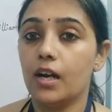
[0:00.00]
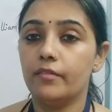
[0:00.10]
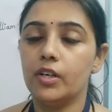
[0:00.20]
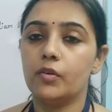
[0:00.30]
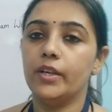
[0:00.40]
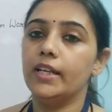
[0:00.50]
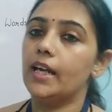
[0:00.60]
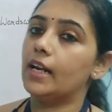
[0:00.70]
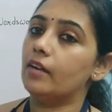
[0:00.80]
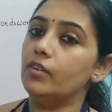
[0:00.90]
I will read
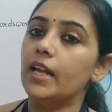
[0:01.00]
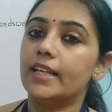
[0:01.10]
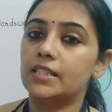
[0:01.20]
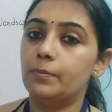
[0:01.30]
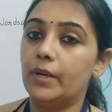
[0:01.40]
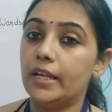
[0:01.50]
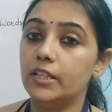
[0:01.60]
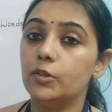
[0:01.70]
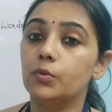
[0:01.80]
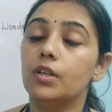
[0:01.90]
and I will
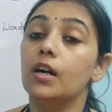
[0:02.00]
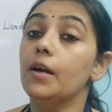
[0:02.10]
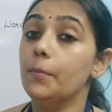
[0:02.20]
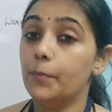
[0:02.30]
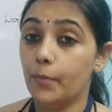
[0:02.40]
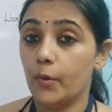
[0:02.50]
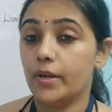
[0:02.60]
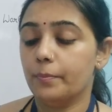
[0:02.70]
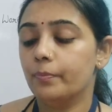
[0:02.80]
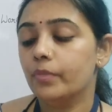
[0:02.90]
explain you the
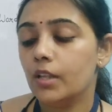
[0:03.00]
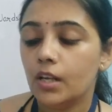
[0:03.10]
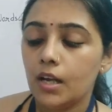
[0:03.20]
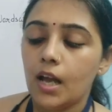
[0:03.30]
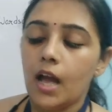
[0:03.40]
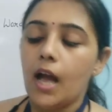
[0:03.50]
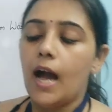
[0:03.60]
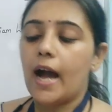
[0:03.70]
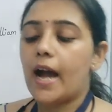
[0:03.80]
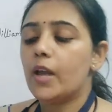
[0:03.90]
poem.
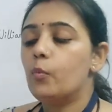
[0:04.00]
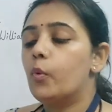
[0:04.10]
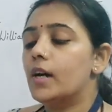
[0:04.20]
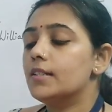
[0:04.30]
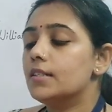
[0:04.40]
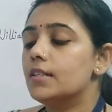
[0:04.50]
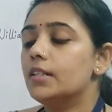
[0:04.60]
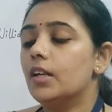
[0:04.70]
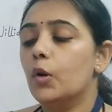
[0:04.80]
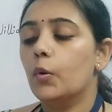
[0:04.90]
I
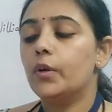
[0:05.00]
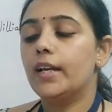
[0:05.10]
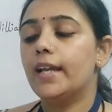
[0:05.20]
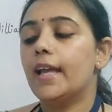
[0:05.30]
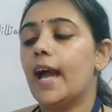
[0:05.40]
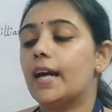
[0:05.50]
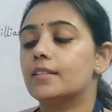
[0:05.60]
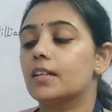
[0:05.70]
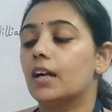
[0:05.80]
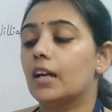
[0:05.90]
wandered lonely
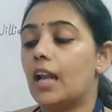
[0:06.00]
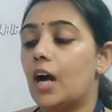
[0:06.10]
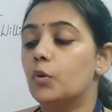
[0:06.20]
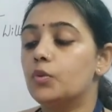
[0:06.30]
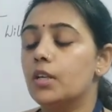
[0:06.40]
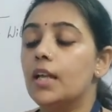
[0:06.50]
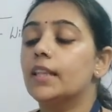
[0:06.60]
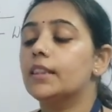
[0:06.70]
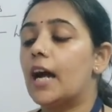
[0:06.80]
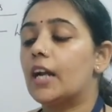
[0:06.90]
as a cloud
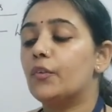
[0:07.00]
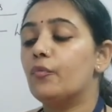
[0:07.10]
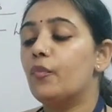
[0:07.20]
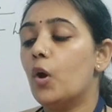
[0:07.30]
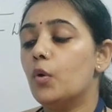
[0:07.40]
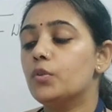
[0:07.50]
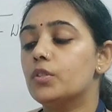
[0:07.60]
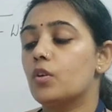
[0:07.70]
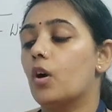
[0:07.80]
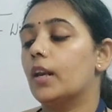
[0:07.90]
that
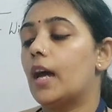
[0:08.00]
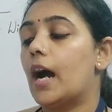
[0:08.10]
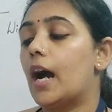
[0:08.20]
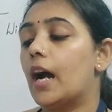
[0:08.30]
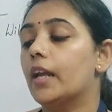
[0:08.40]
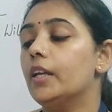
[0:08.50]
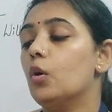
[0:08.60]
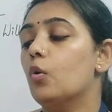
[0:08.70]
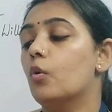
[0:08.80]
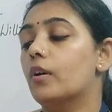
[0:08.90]
floats on high
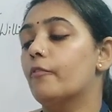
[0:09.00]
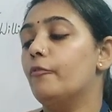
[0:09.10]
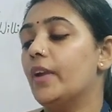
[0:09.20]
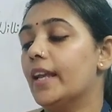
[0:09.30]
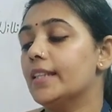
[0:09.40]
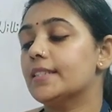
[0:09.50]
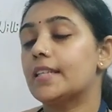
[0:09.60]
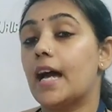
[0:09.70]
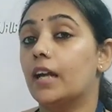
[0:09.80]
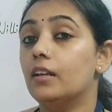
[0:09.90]
o'er vales
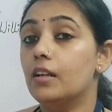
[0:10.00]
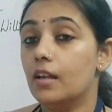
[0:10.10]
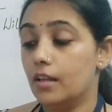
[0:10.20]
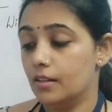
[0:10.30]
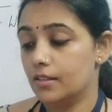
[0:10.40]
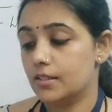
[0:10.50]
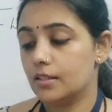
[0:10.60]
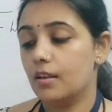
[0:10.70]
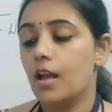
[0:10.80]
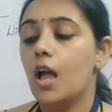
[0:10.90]
and hills,
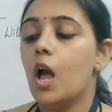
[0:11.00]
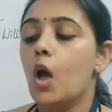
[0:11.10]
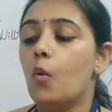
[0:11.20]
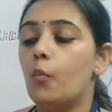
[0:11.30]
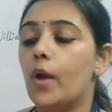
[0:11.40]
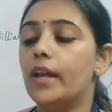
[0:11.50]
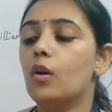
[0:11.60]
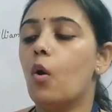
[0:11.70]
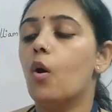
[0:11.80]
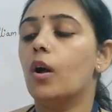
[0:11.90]
When
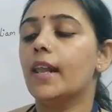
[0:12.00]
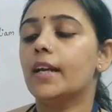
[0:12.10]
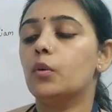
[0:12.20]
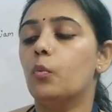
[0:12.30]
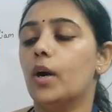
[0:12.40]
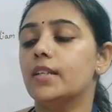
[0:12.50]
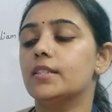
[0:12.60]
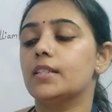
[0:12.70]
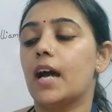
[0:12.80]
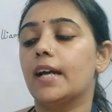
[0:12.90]
all at
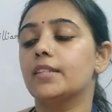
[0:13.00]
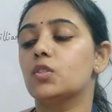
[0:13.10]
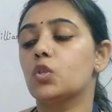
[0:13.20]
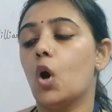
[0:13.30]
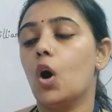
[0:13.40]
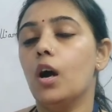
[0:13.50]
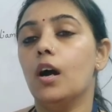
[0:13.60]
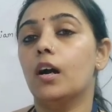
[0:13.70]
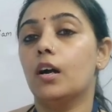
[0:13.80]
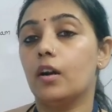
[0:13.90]
once I saw
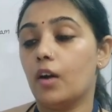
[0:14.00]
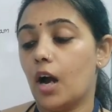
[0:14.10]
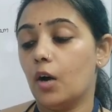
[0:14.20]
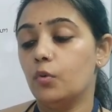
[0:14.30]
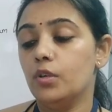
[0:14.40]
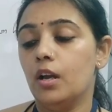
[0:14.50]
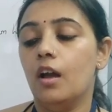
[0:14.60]
a crowd,